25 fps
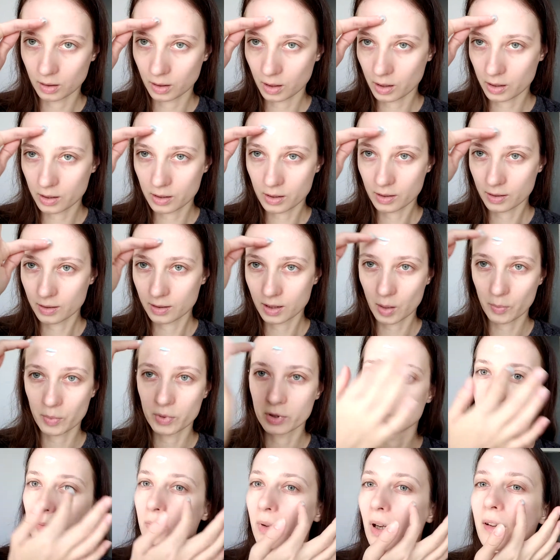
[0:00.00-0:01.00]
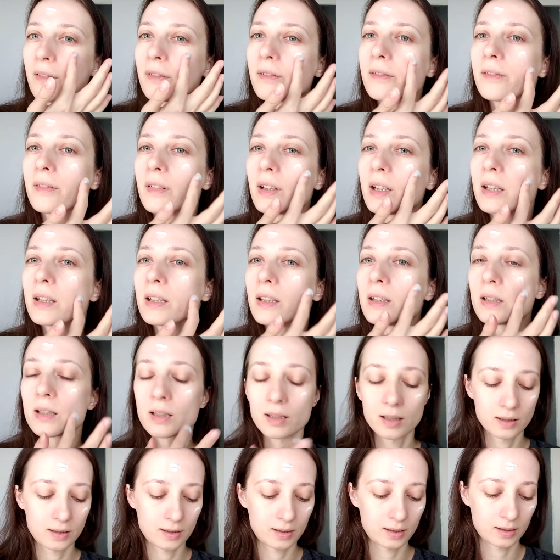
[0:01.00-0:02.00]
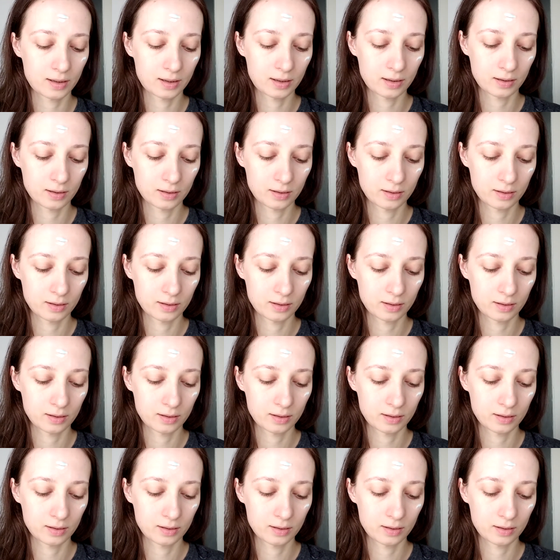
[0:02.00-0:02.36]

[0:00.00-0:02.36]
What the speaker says: just dip it on my face.